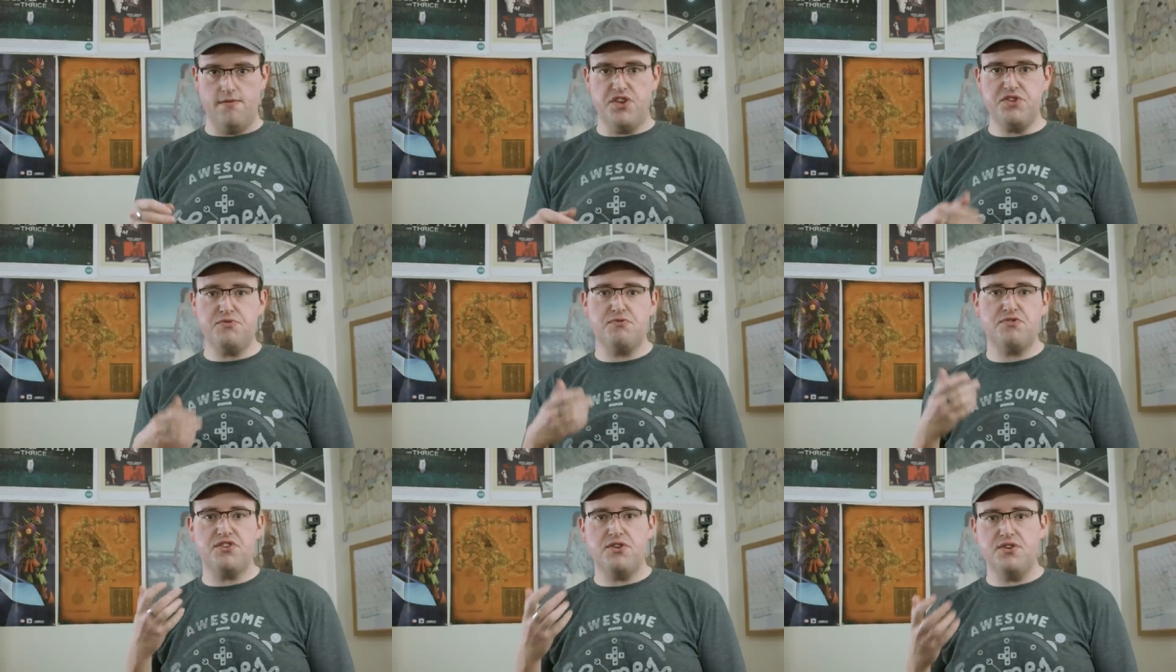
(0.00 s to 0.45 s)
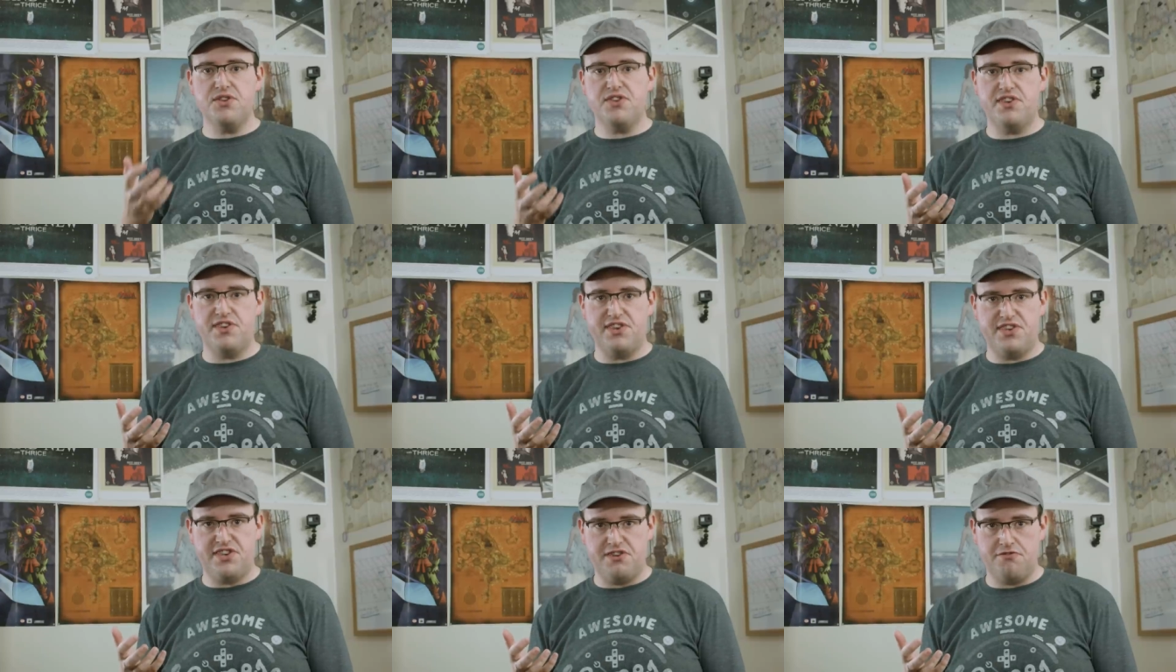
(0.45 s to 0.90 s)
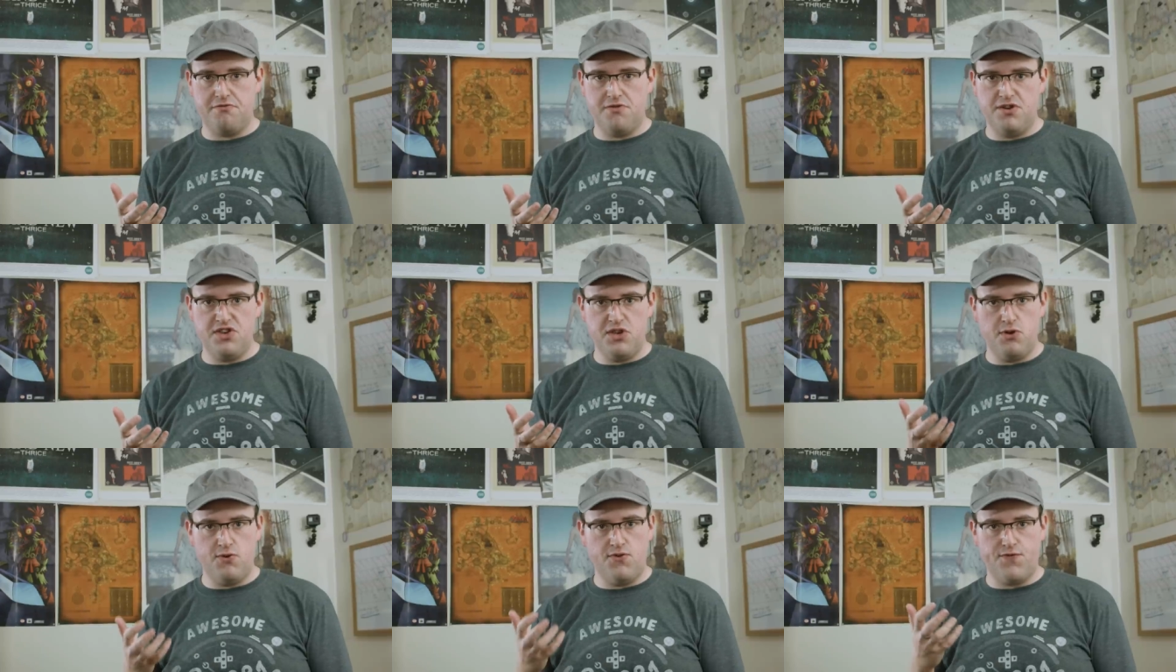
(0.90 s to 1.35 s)
This results in a
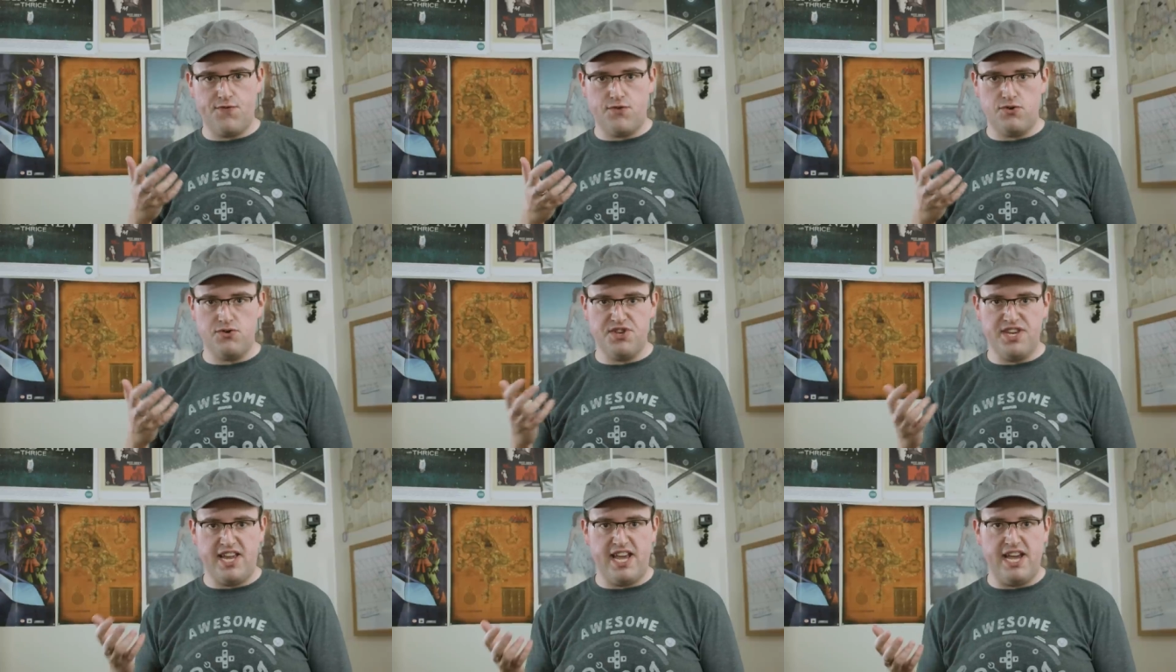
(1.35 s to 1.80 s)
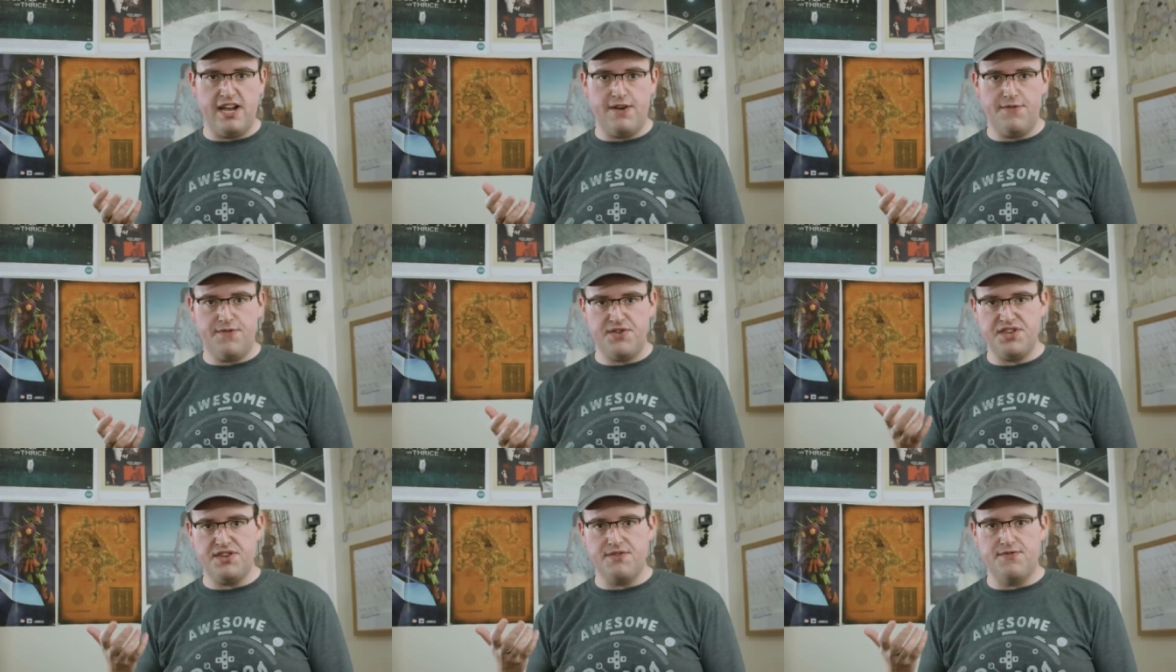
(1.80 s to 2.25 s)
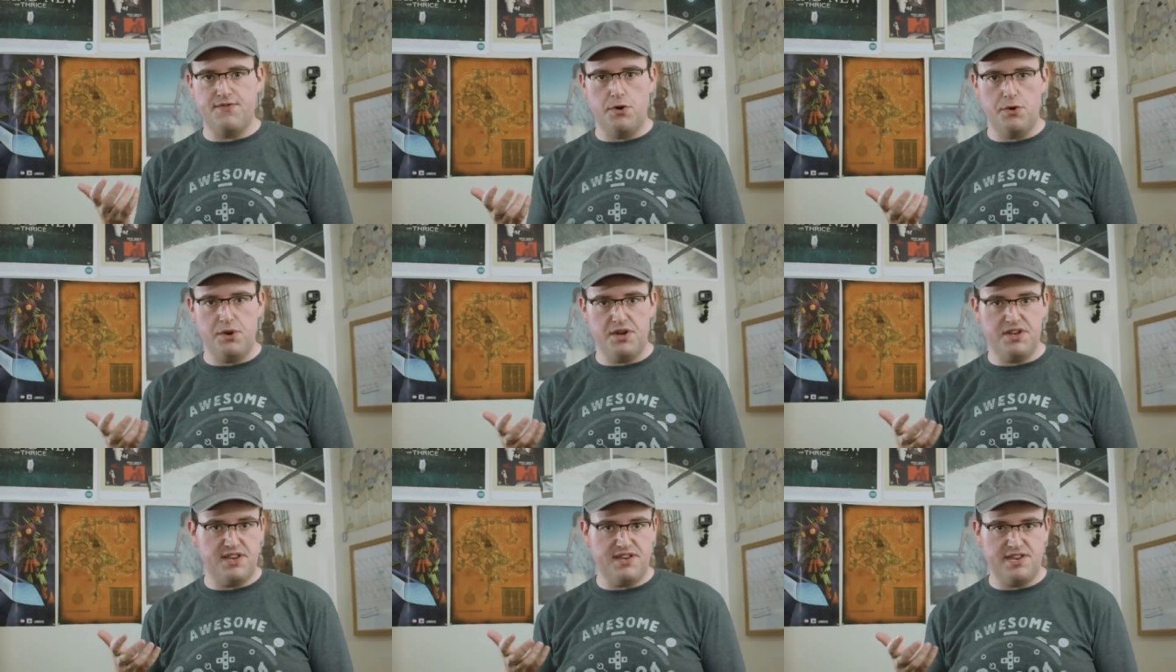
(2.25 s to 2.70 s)
series whose first half is
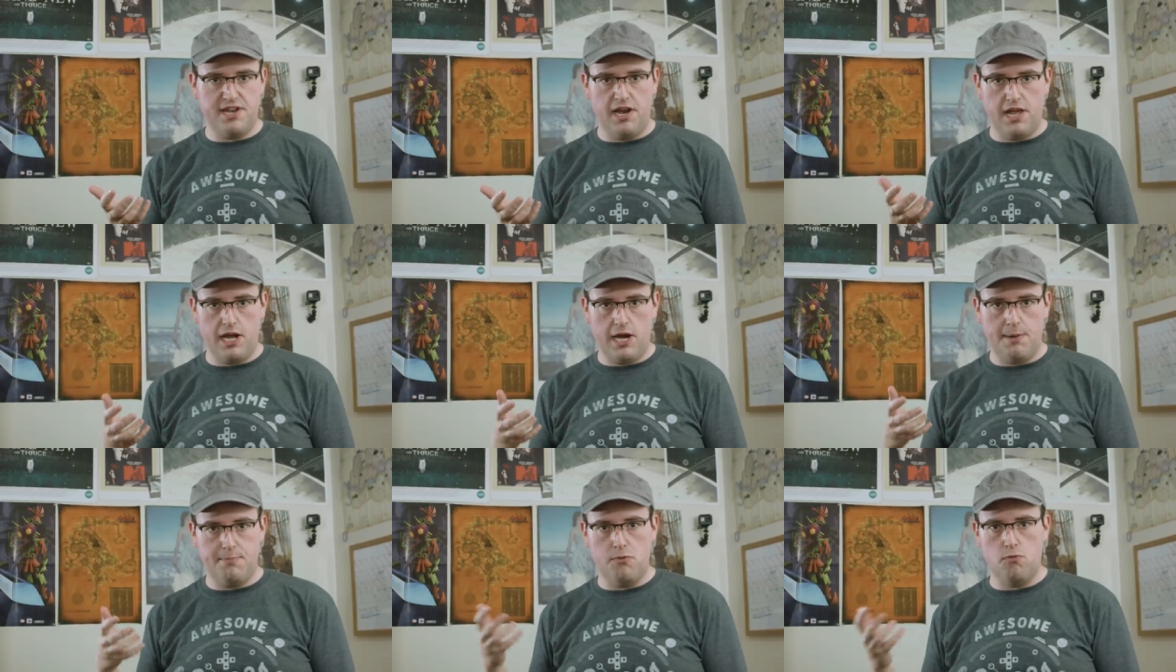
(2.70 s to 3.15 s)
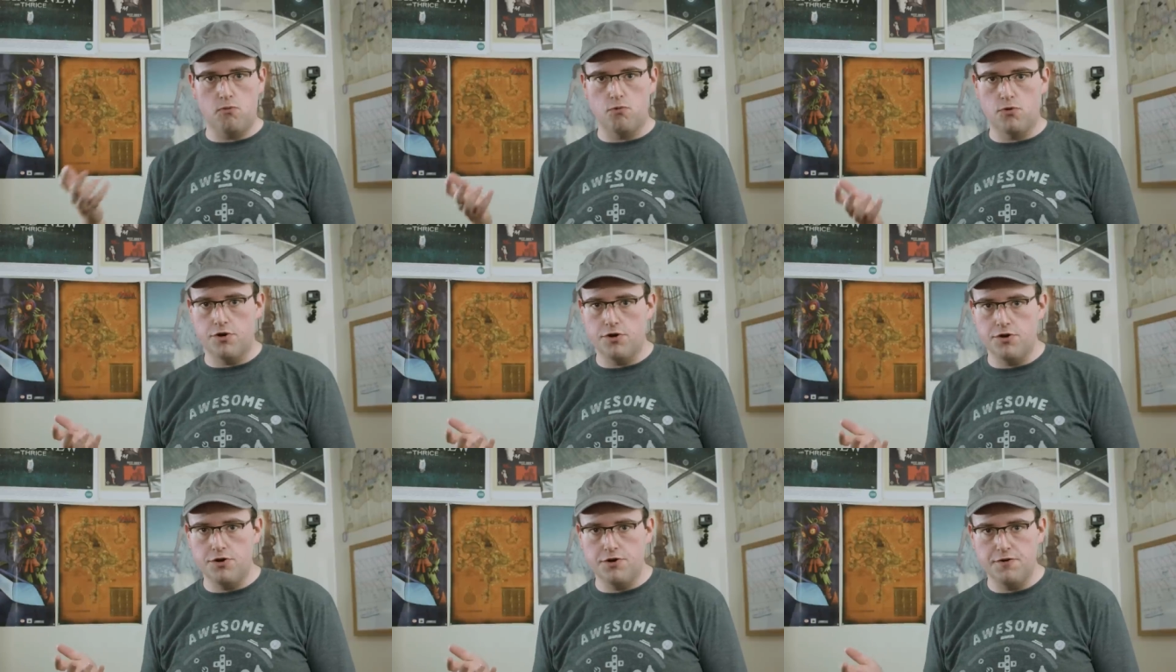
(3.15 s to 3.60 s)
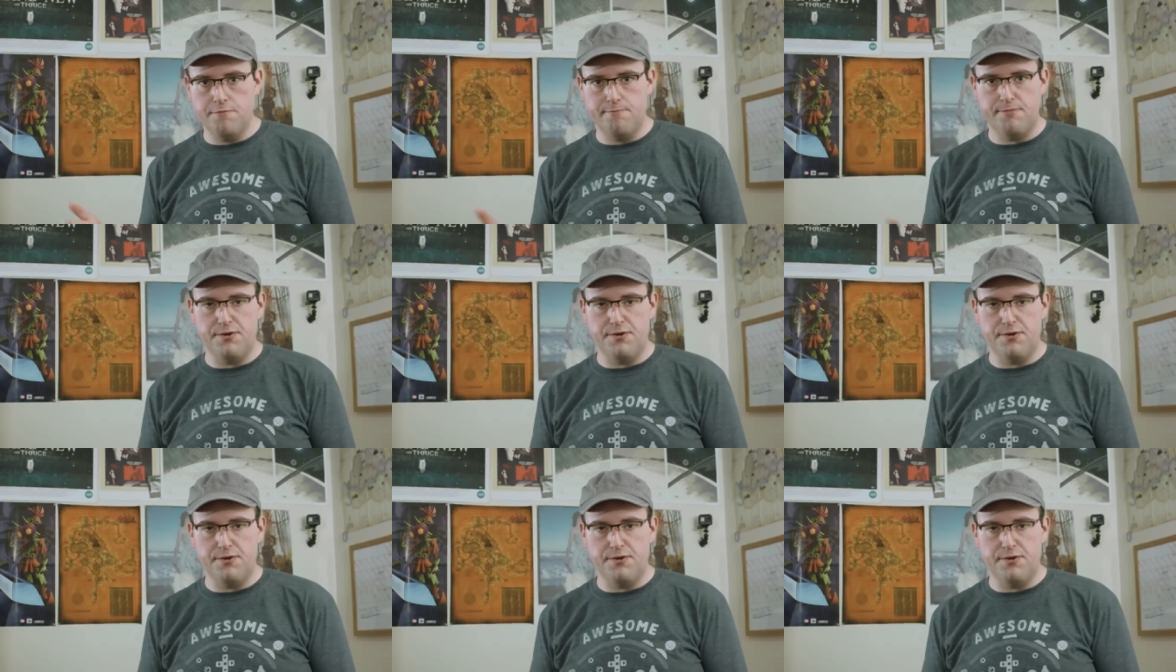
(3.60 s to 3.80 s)
devoted to setting up a world,